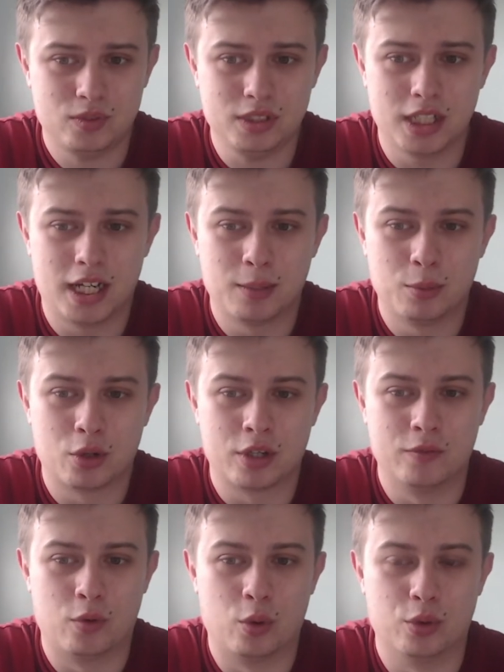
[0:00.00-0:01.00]
I am
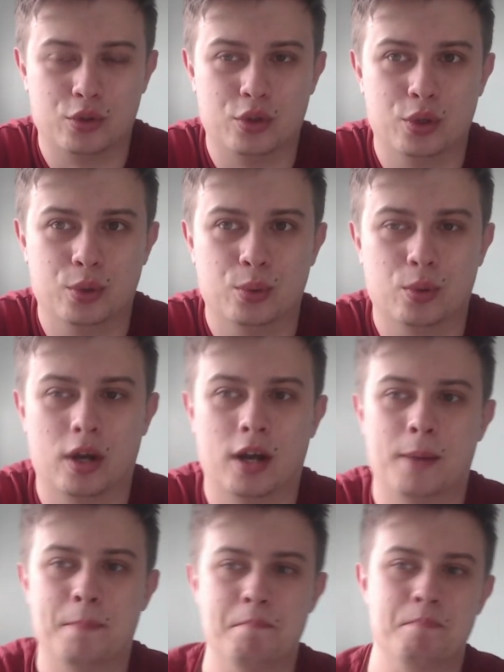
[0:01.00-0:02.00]
looking forward to
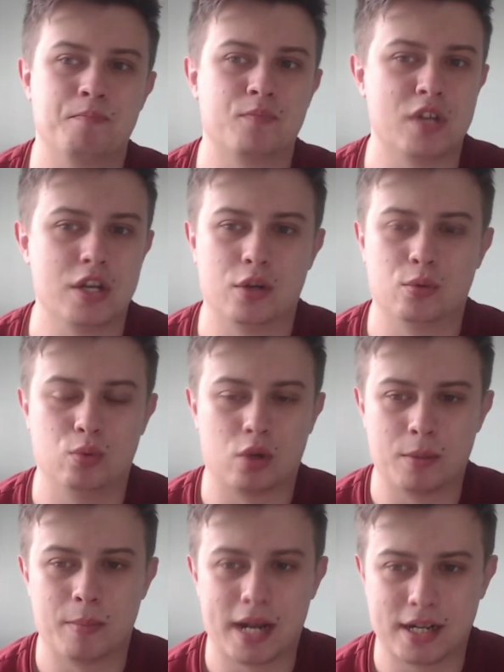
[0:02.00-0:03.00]
you know,
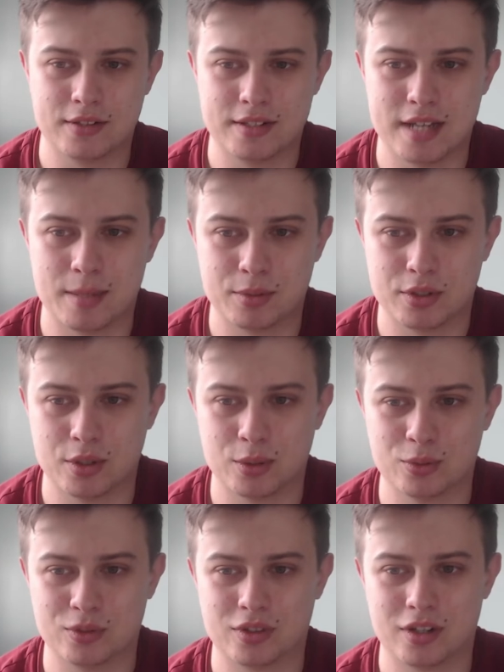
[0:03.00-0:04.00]
looking back at these
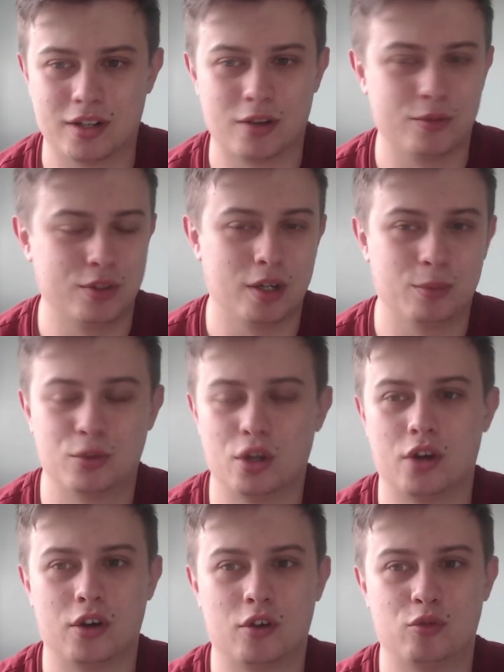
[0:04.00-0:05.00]
episodes, and obviously I'm
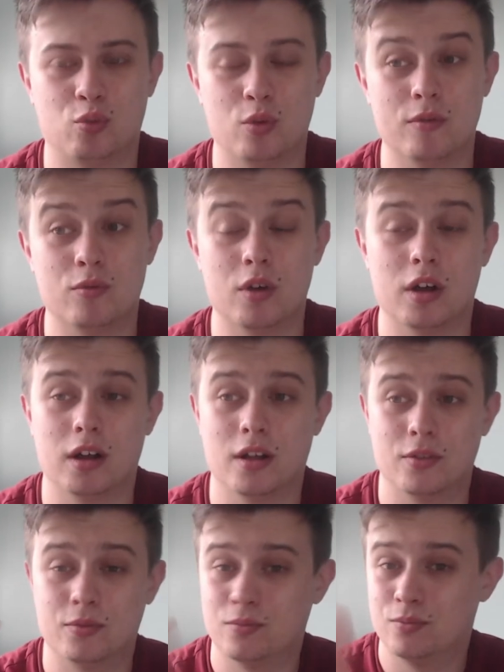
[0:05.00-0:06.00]
starting off with
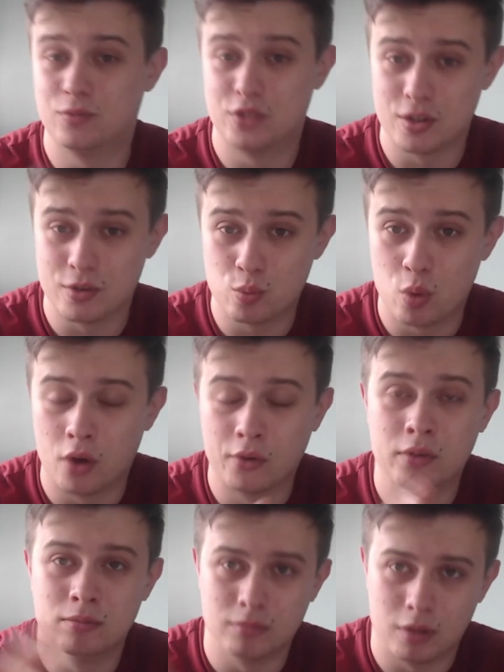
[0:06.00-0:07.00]
series
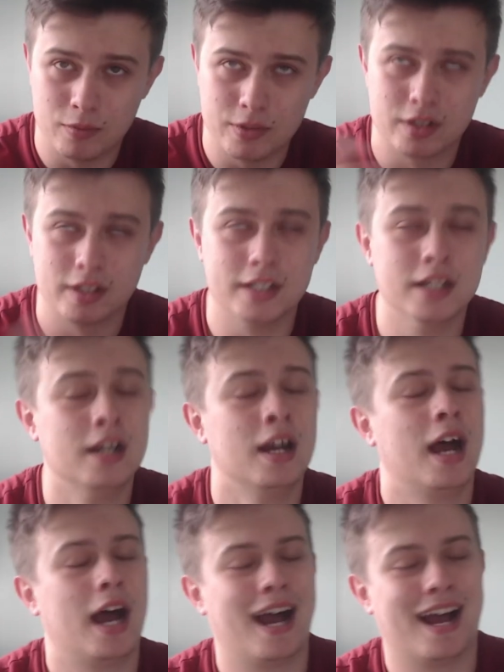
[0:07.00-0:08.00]
1, obviously,
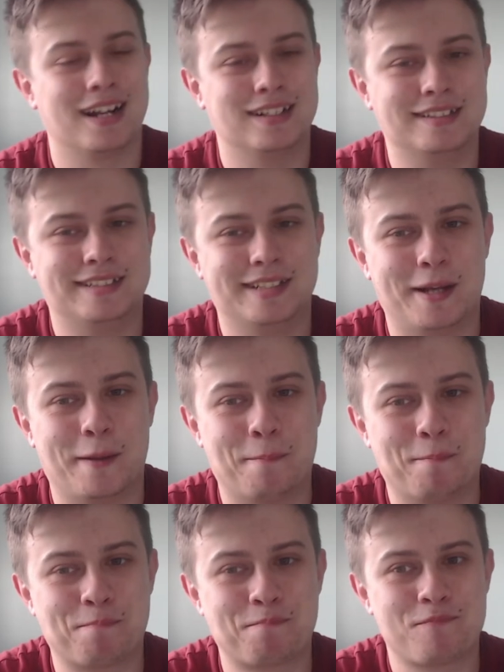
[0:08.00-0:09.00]

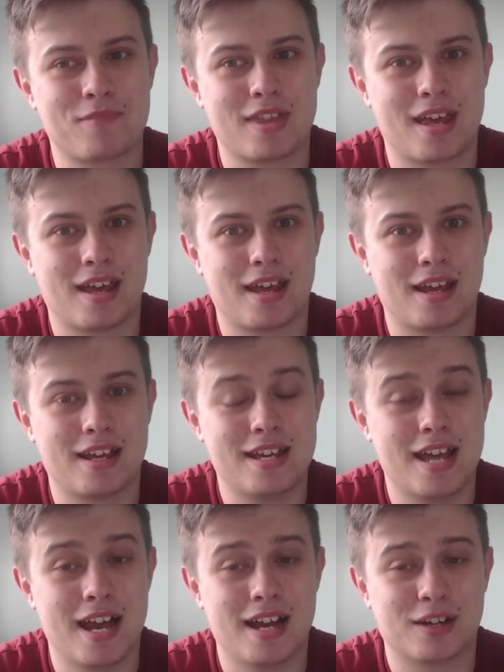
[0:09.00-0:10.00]
and
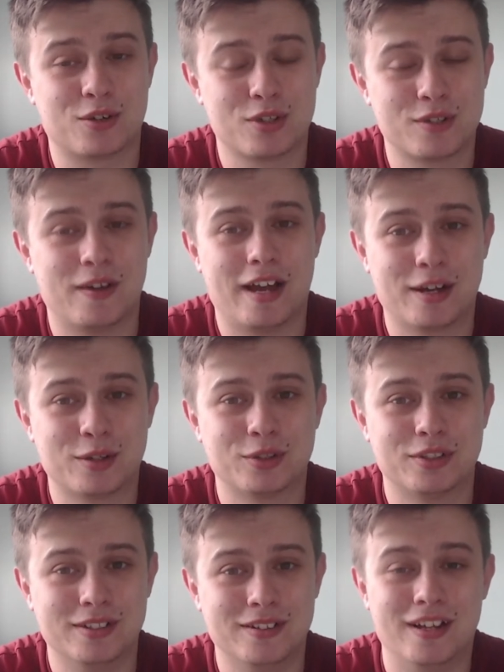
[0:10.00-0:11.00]
yeah, Christopher
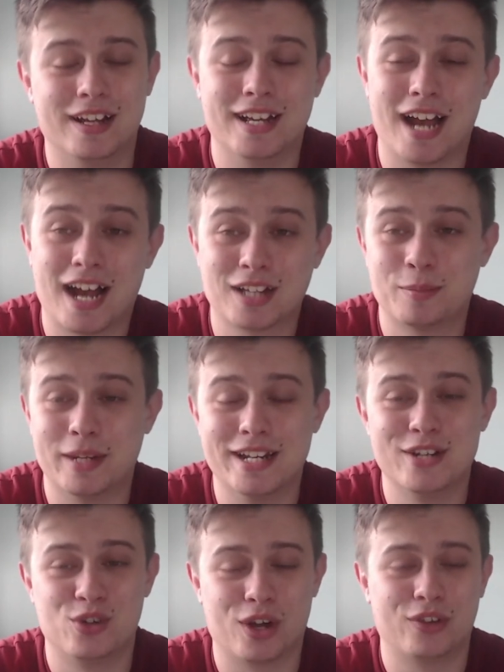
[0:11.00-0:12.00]
Eccleston. It has been
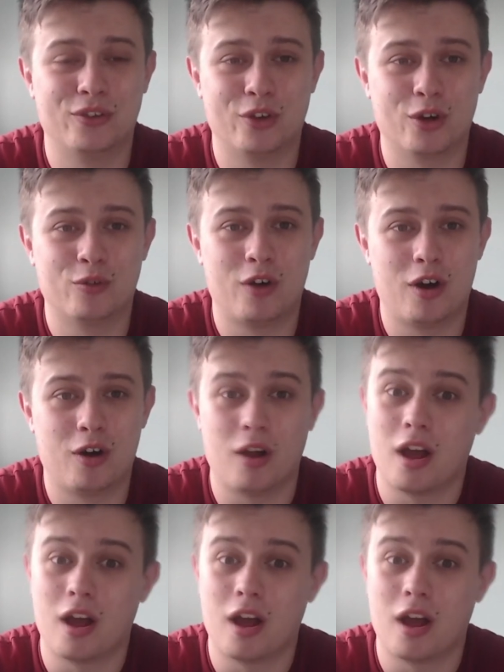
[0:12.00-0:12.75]
interesting so far.